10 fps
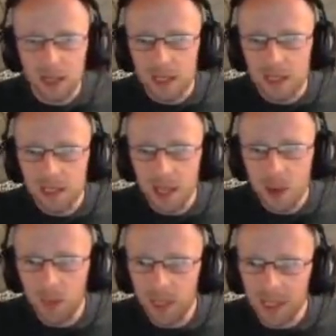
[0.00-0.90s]

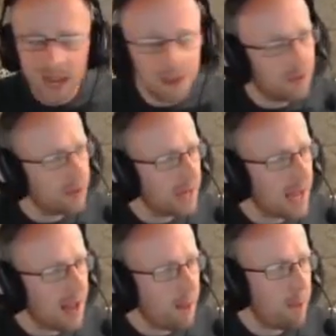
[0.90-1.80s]
So we're going to have a look
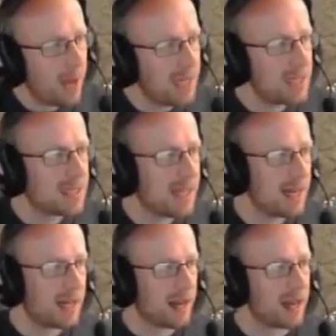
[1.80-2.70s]
at our
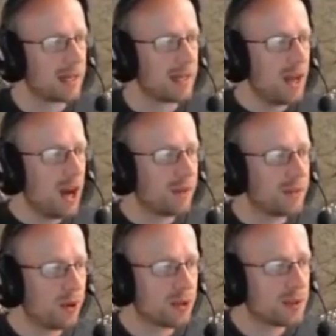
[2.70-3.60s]
mainstay line. Of
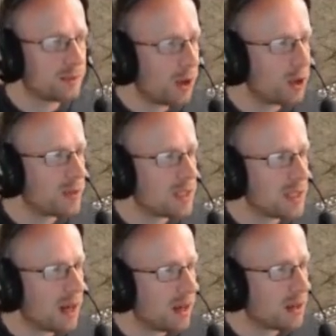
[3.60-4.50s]
course, the Romans
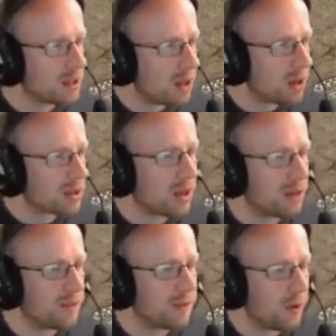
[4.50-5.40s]
are not
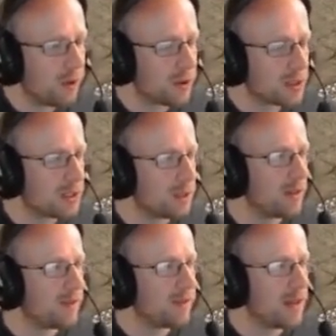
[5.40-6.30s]
a force to be
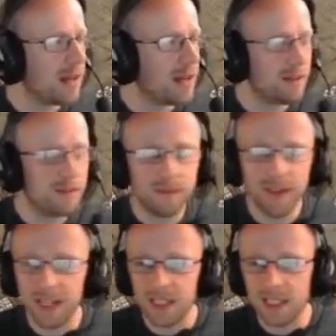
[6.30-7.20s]
be uh,
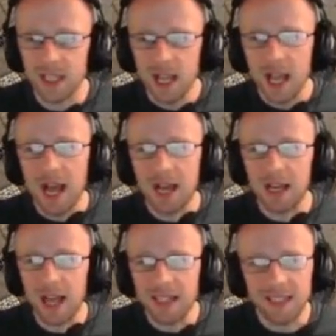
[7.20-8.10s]
faced uh,
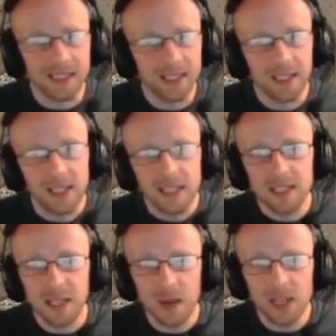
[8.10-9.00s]
lightly.
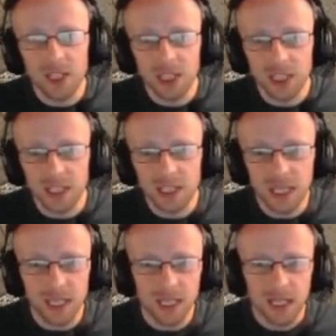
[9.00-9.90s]
So, as you can
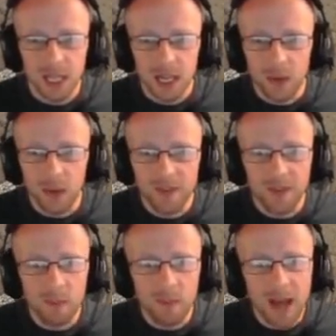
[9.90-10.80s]
see, we have
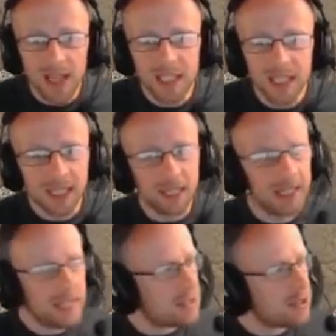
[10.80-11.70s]
a mighty
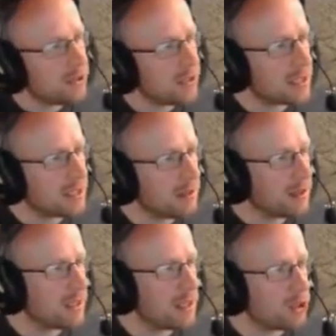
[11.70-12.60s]
legionaries. that
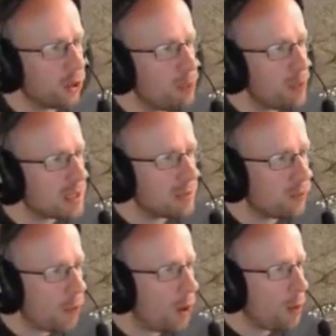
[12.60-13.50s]
the, the trumpets
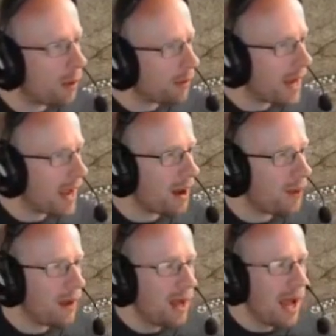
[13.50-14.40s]
of Rome are
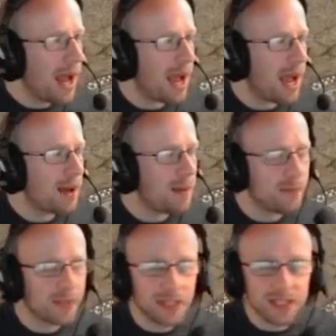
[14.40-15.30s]
now
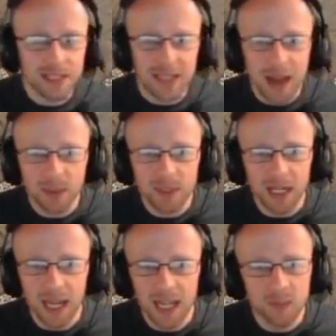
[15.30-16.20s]
um,
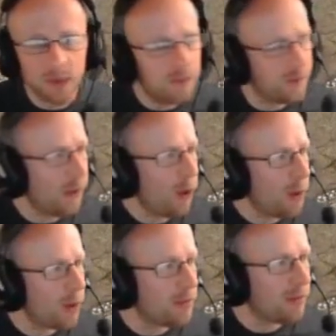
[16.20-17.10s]
sounding as we
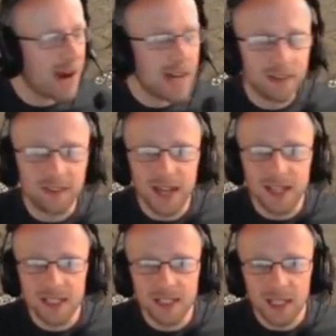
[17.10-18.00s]
form up for our
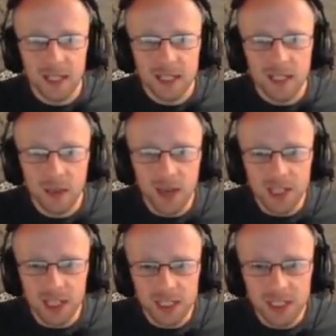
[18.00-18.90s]
defence. So,
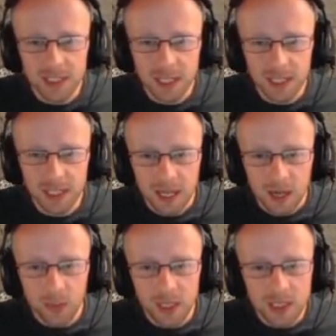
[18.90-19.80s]
as you can see,
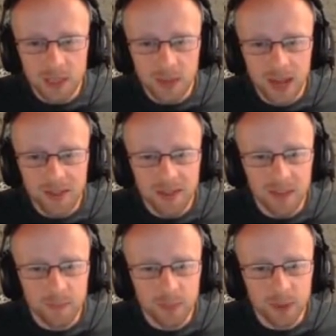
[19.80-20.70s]
we do have
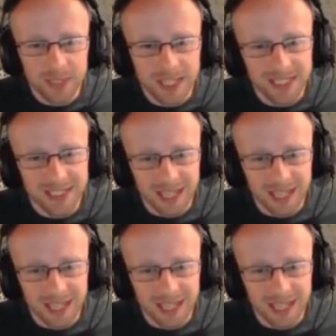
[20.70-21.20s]
a Brutus.